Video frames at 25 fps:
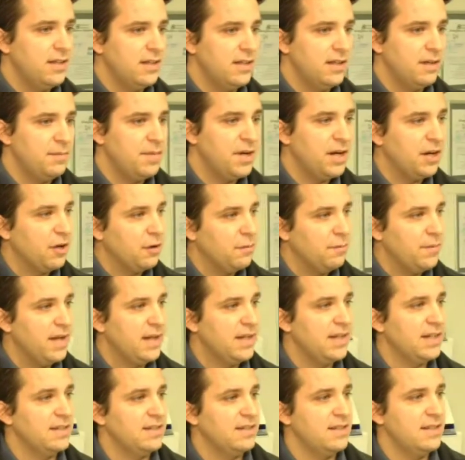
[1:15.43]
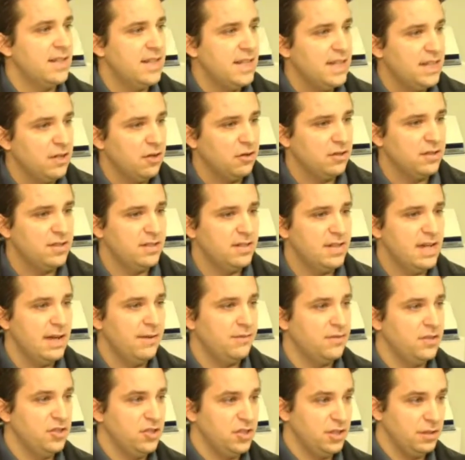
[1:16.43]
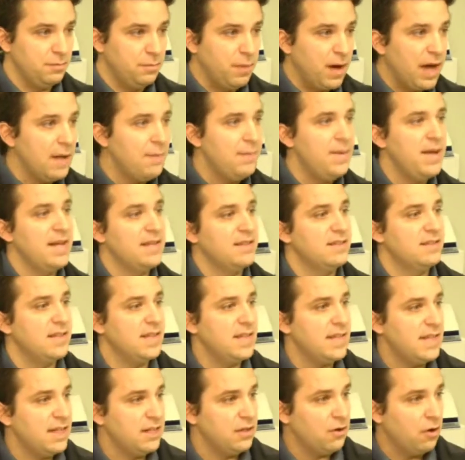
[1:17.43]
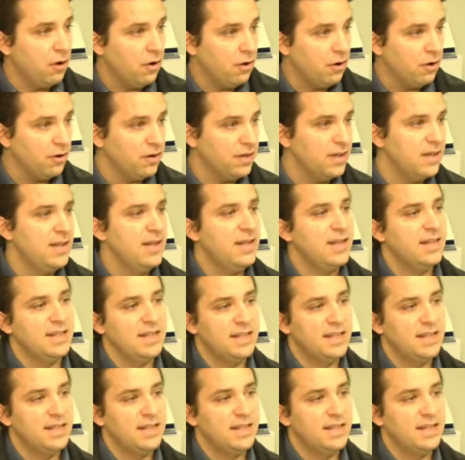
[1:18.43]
the paramedics and the ER staff to just bypass the ER,